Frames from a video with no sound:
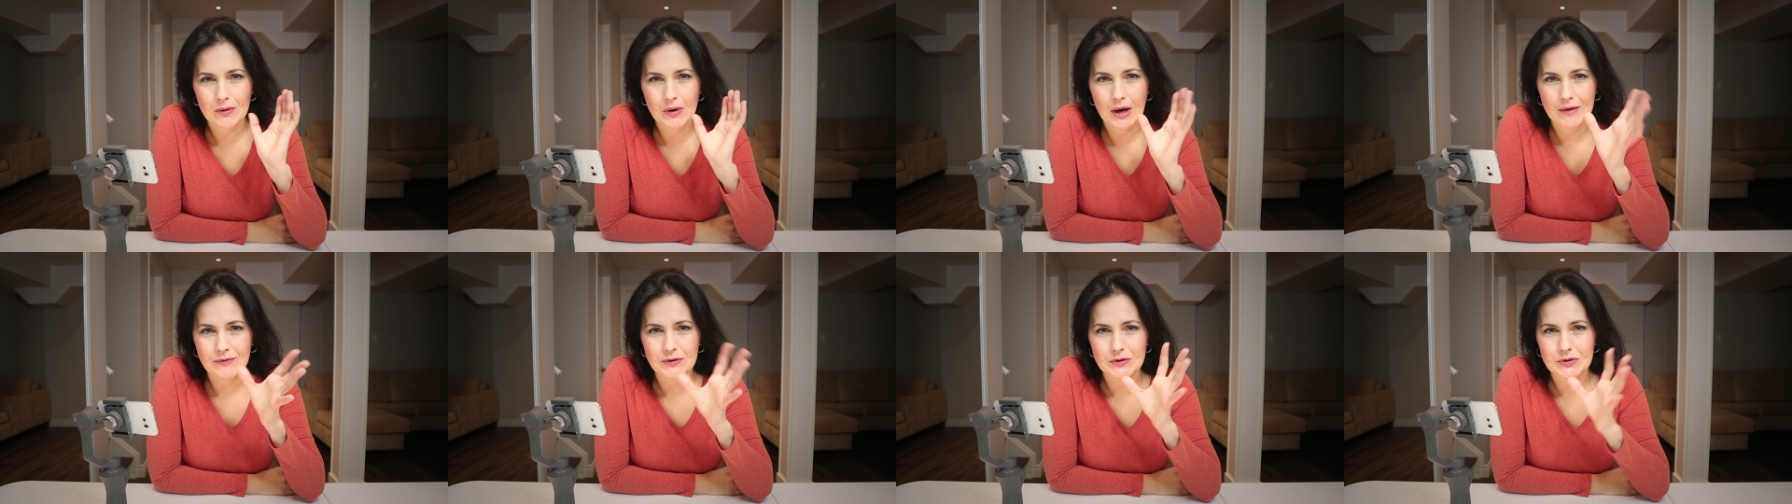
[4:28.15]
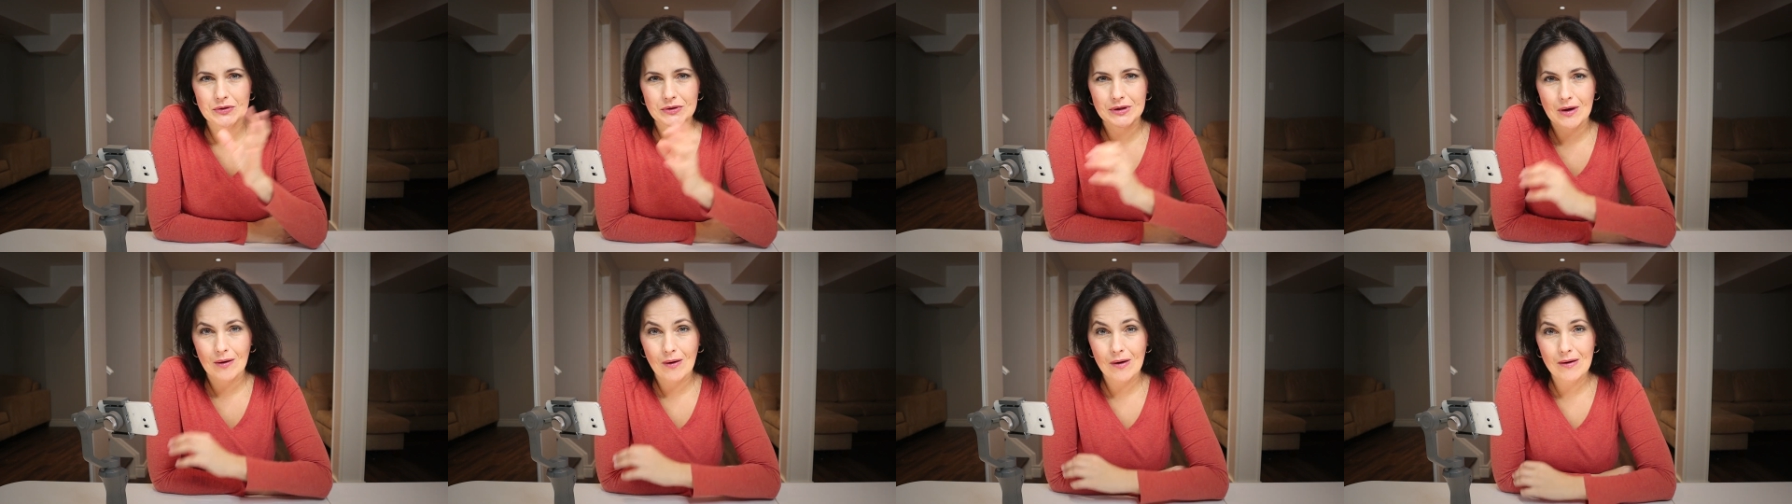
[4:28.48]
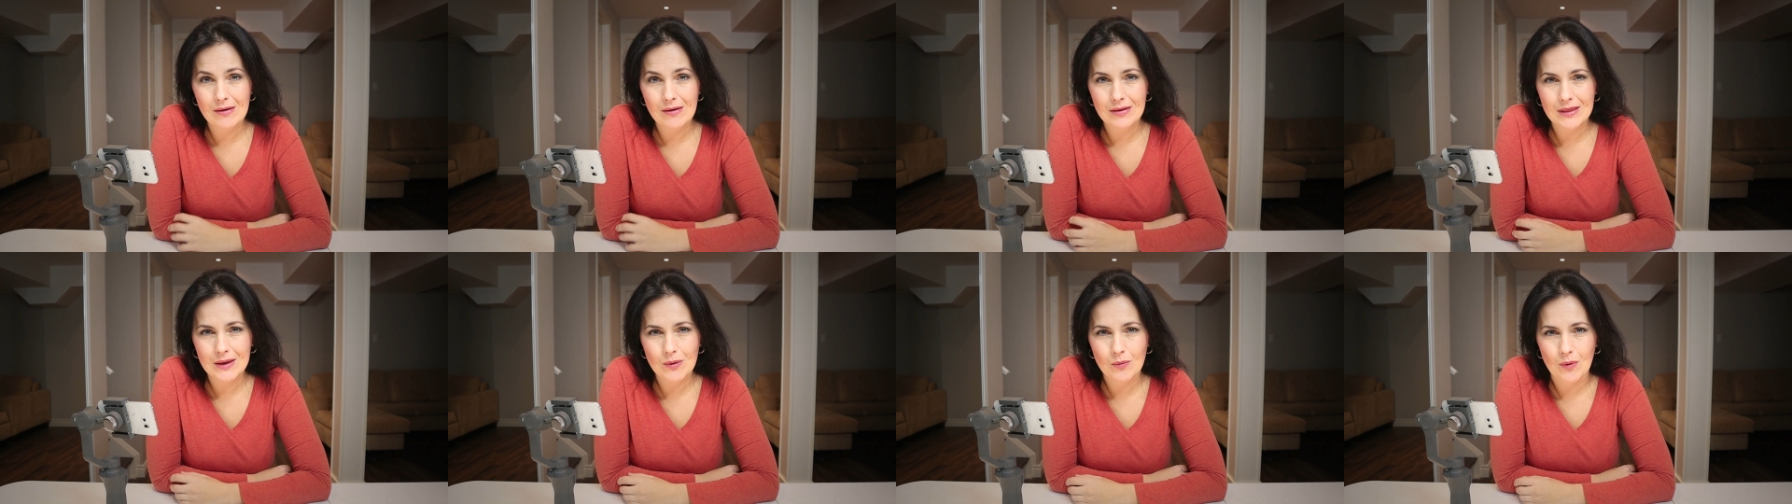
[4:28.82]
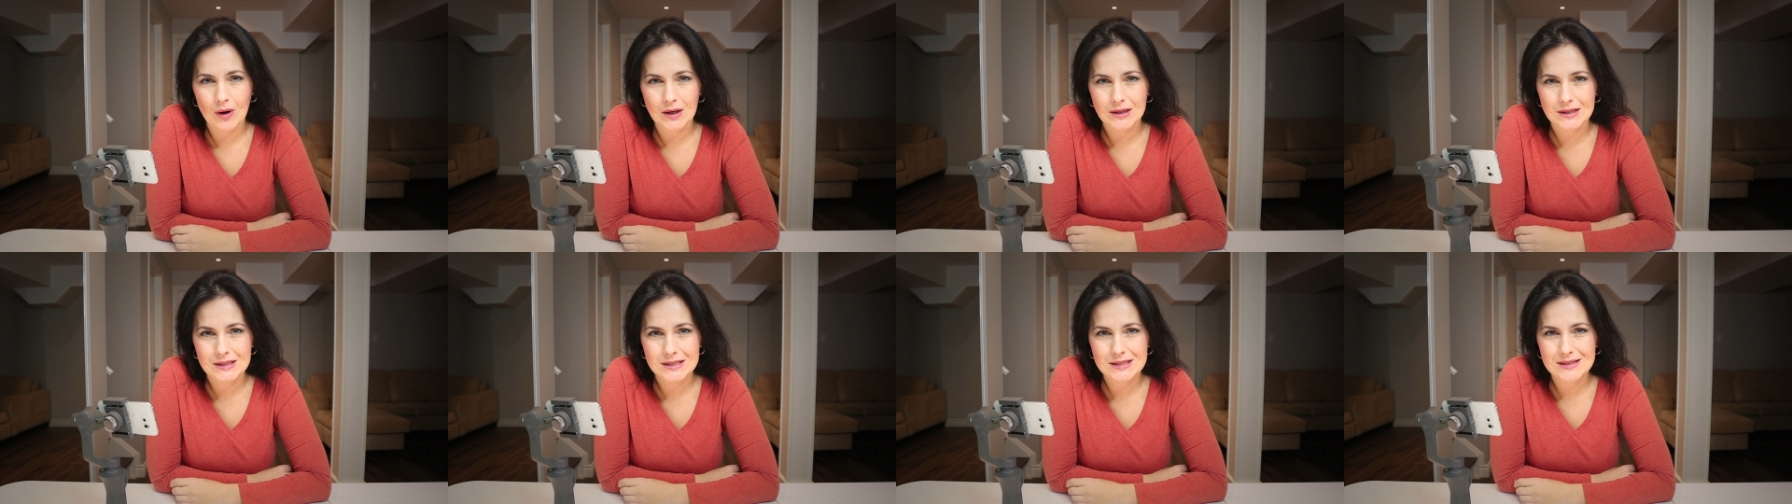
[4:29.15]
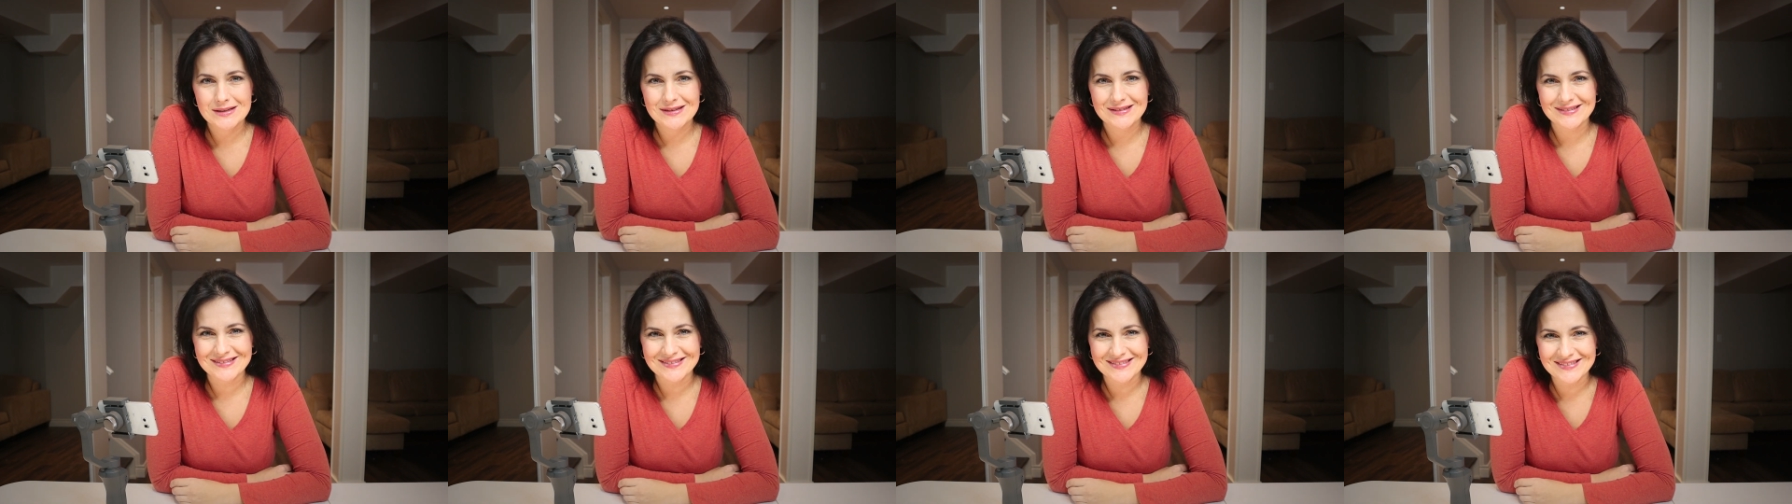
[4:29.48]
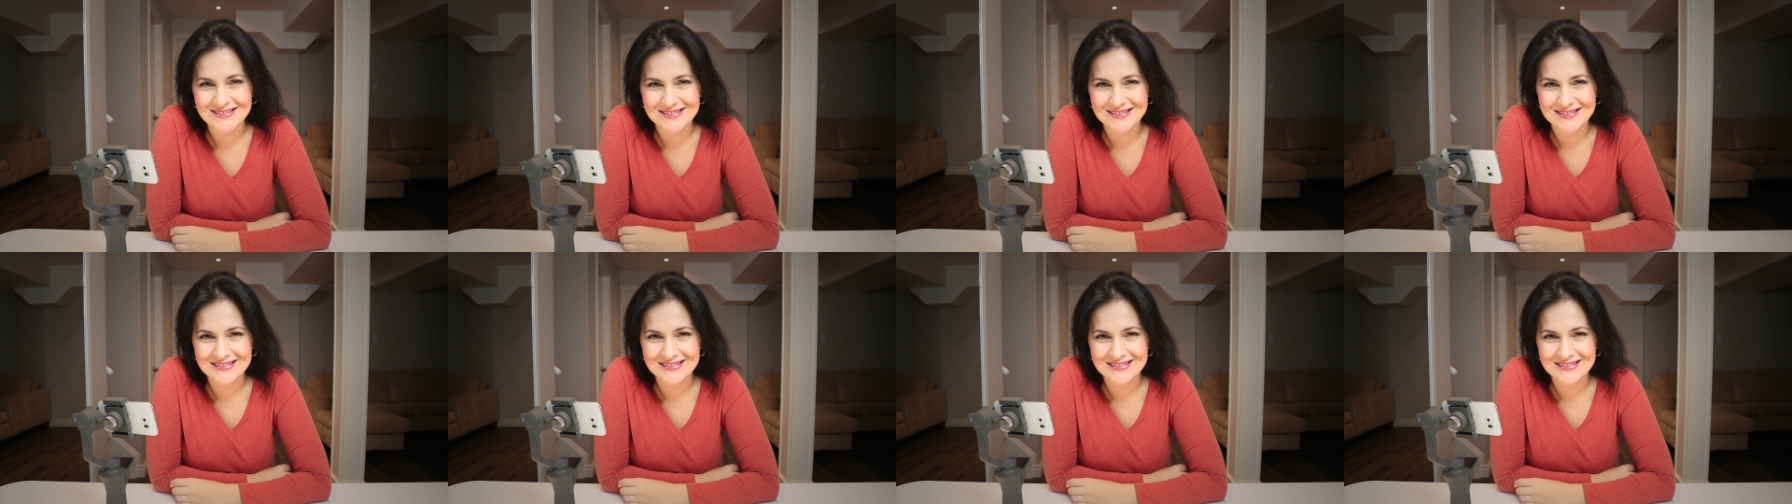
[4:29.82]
you have to do it only once.